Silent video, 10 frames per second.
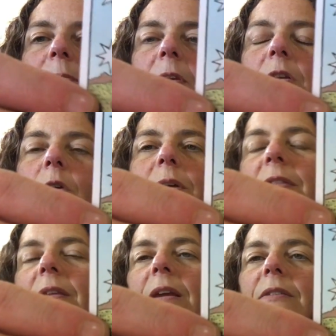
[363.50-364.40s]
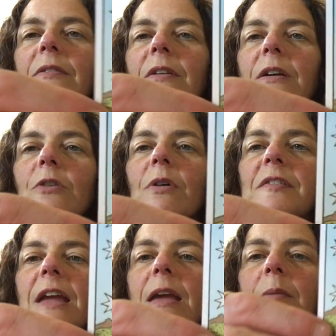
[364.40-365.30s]
you know, in the US
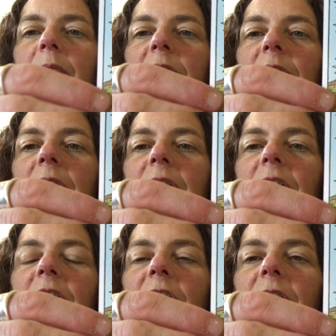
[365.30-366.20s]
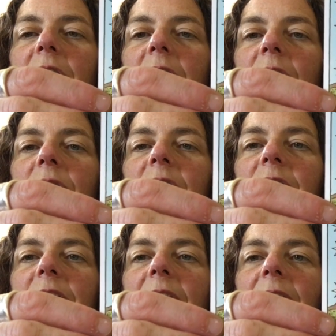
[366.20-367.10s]
Games edition of this
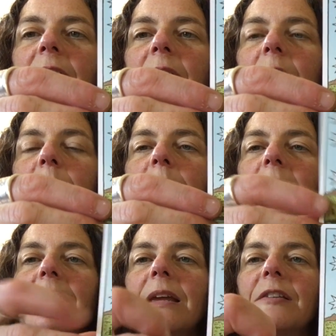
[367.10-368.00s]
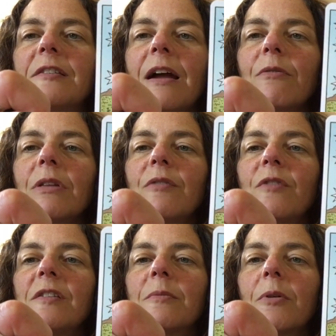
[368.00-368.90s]
deck, but it's not really
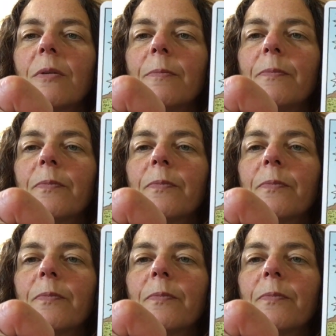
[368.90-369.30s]
visible.